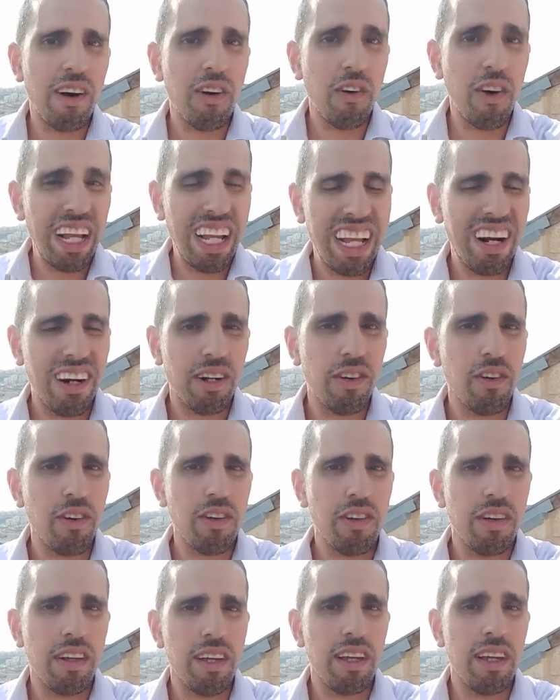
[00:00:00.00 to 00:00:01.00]
great
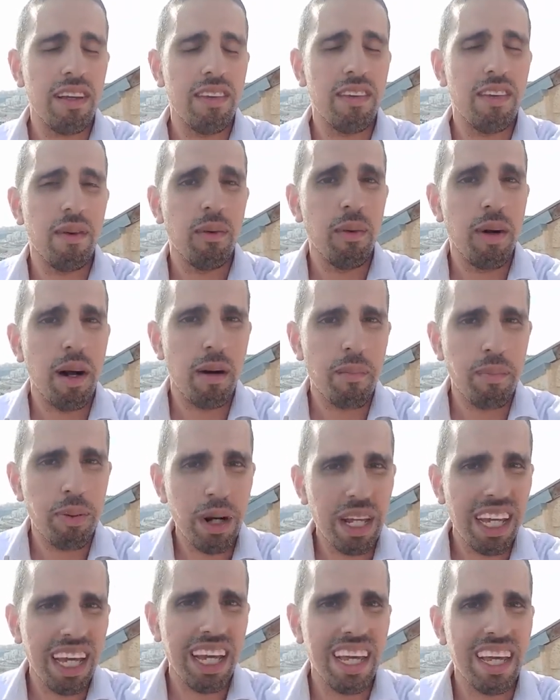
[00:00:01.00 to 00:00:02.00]
characteristics we are
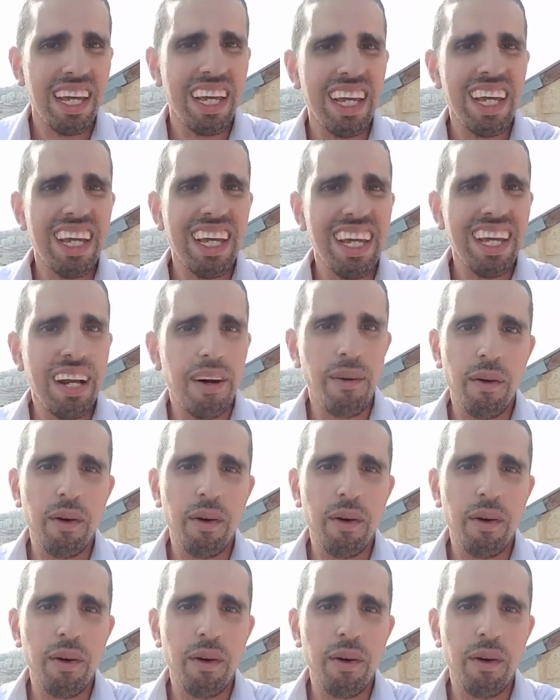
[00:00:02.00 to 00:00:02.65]
bringing,